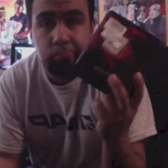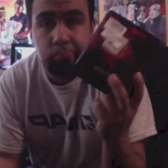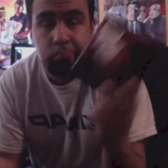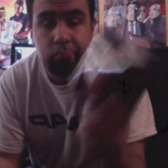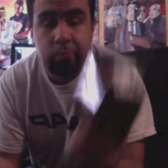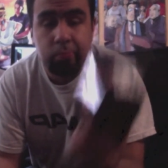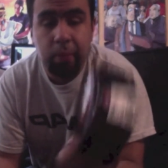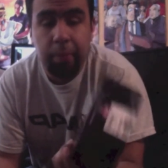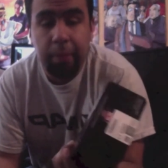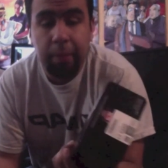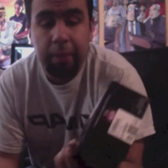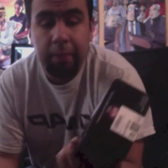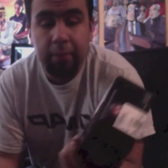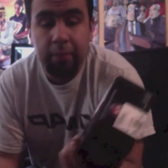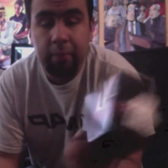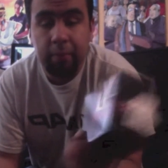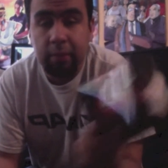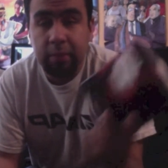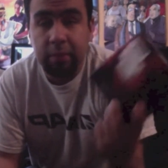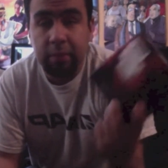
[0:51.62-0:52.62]
Not bad.
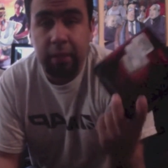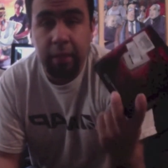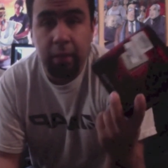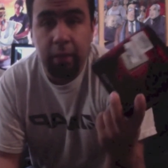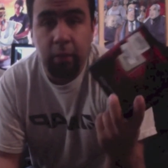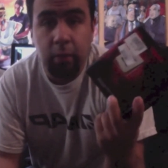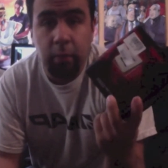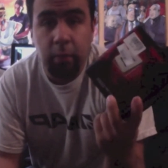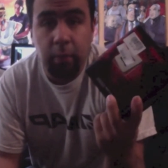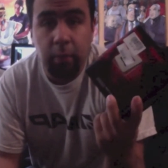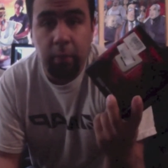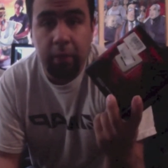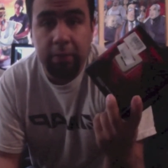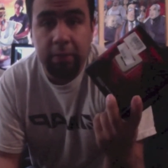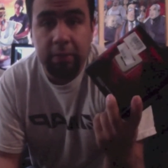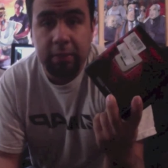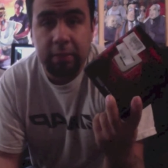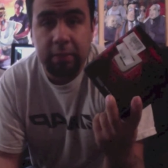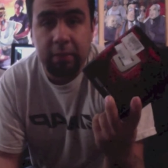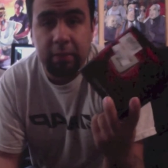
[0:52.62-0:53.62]
It's an 8-core
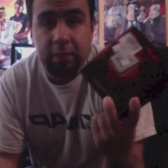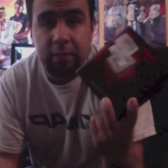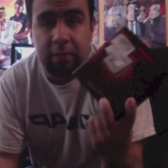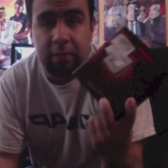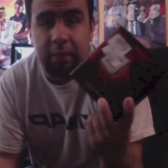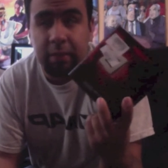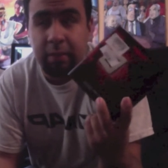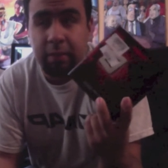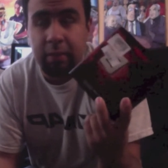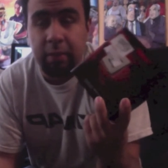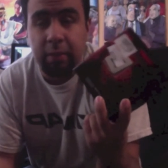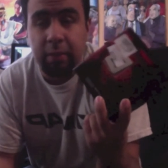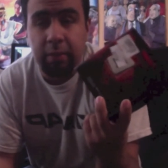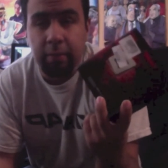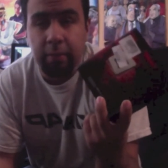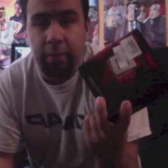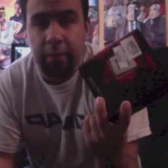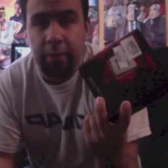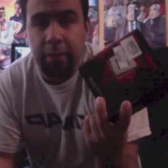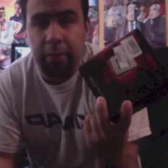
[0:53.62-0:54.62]
processor. It's like the little
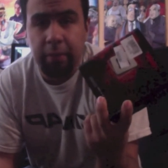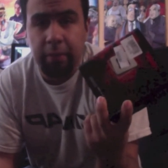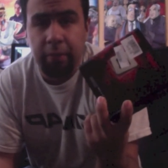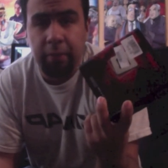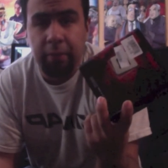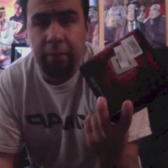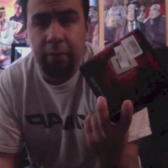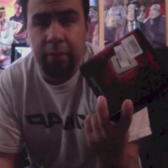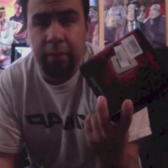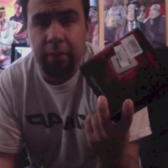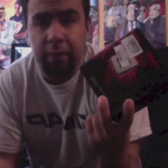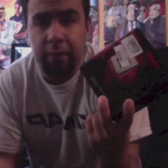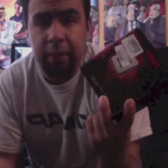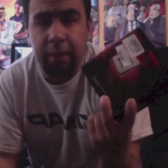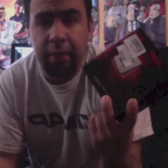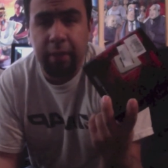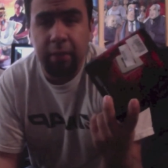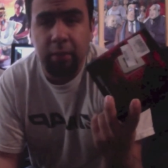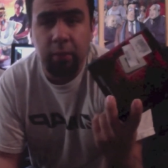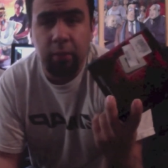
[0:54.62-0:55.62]
brother of the
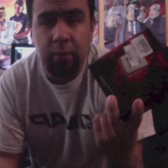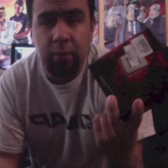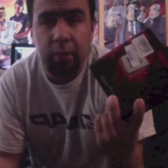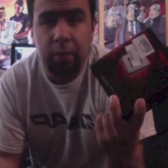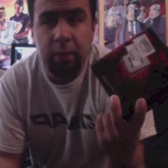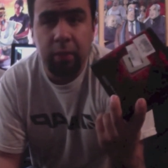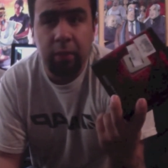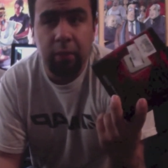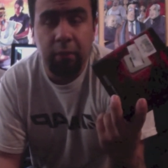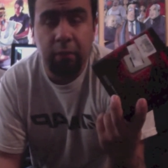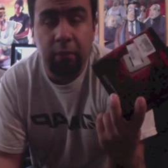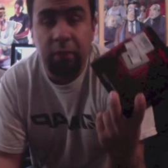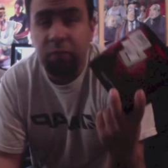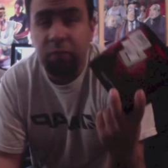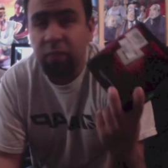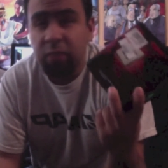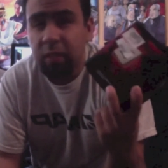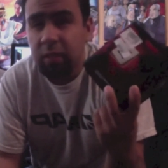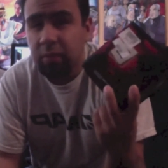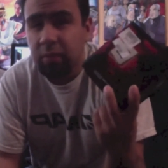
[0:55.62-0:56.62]

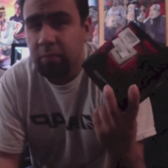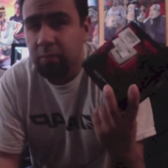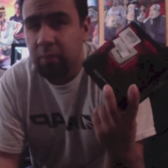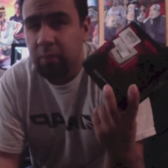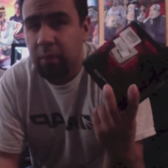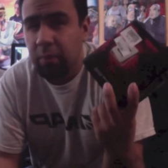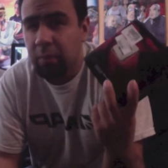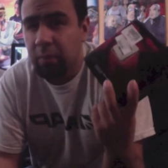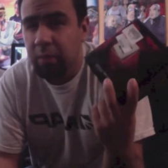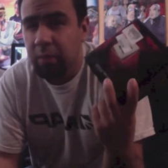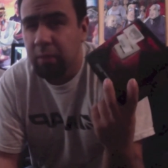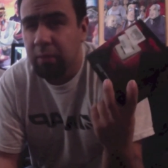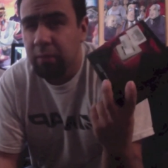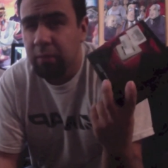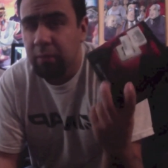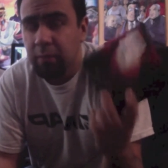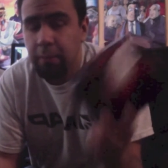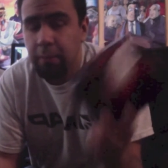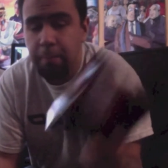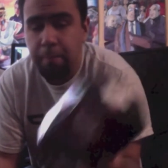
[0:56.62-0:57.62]
8350, I believe.
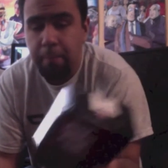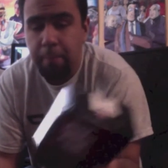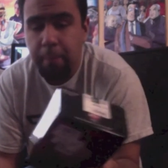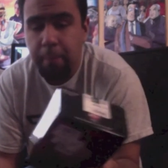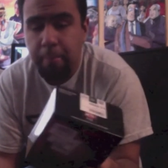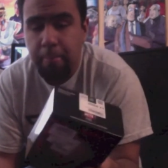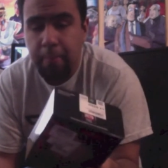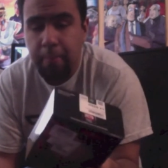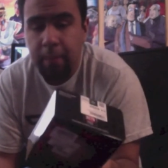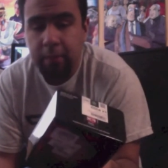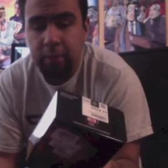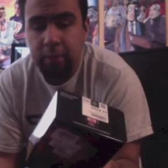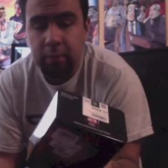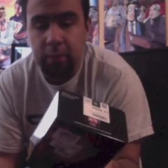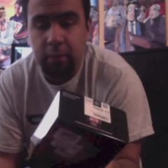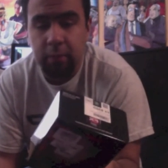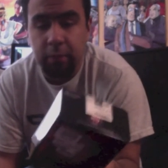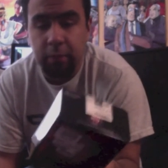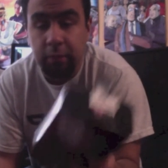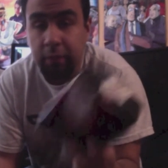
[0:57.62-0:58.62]

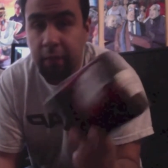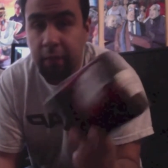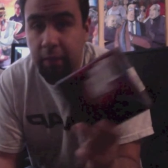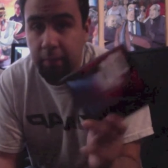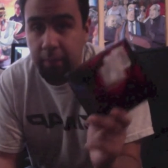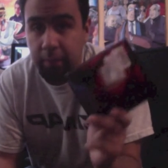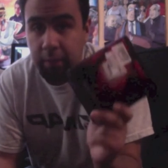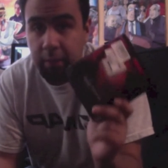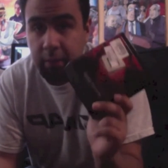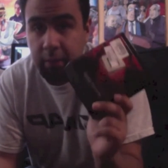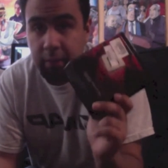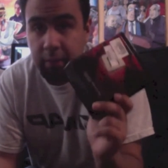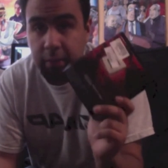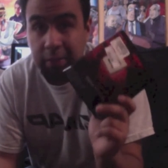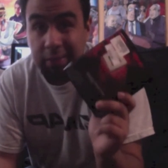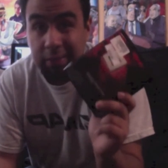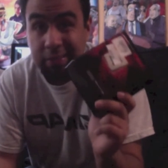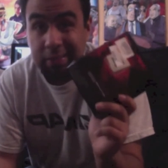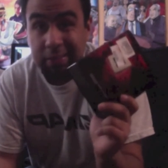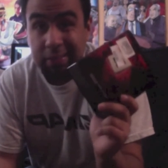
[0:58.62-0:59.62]
So for gaming,
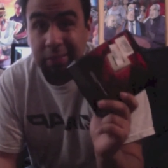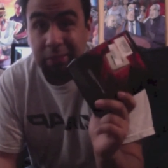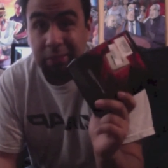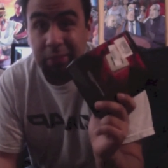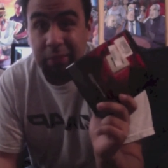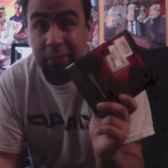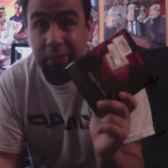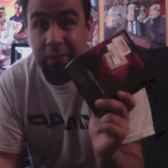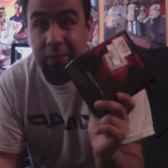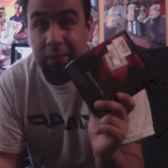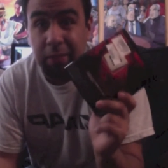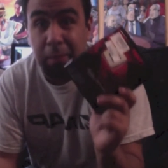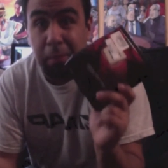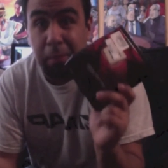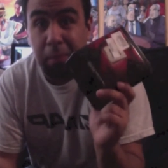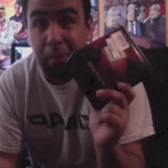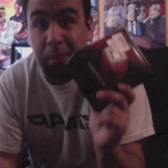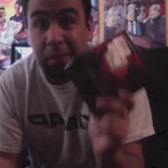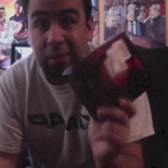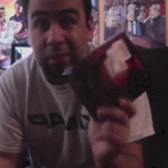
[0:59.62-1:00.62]
this is a fucking
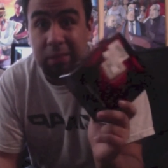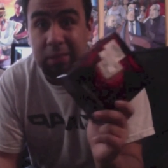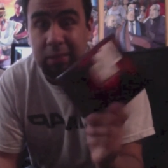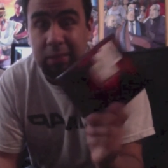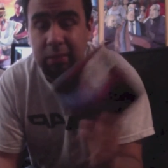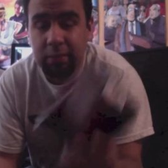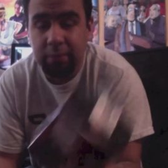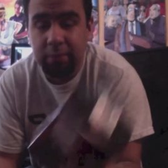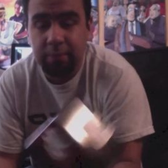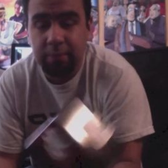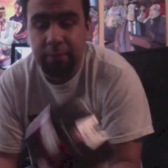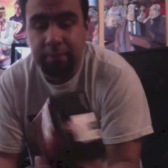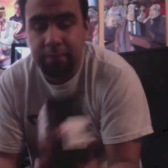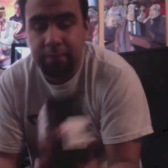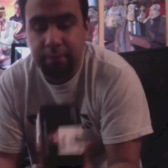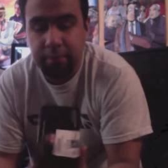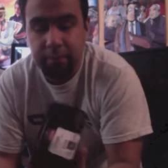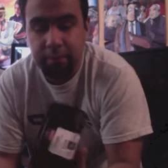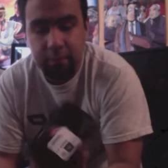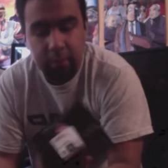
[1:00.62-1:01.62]
beast.
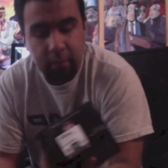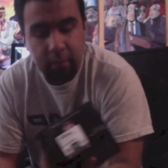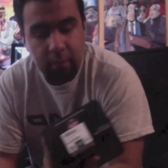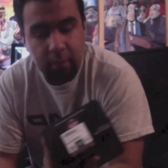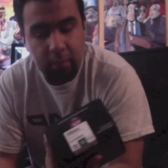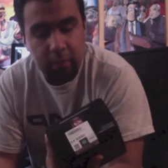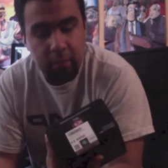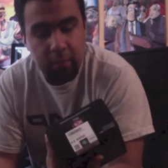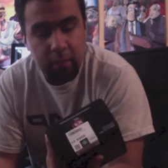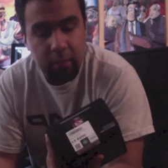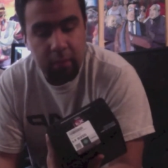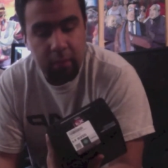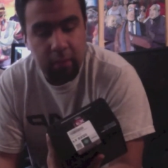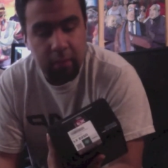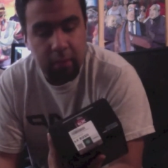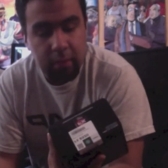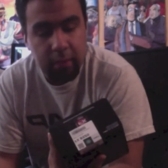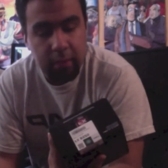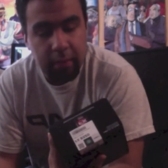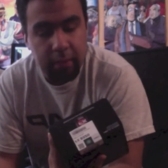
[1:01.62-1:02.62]

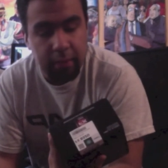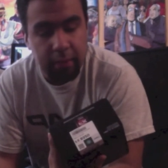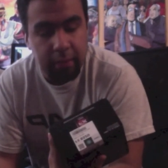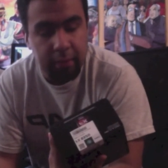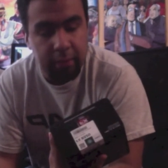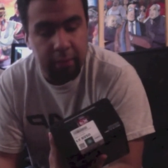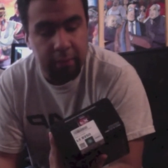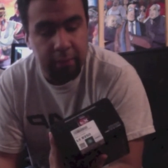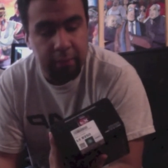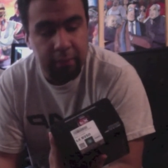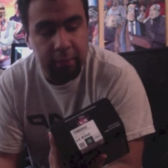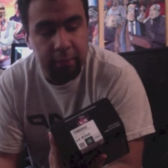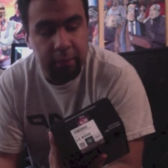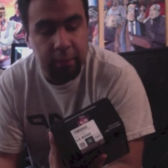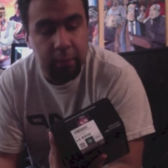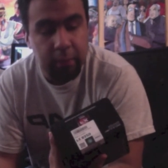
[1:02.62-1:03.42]
And for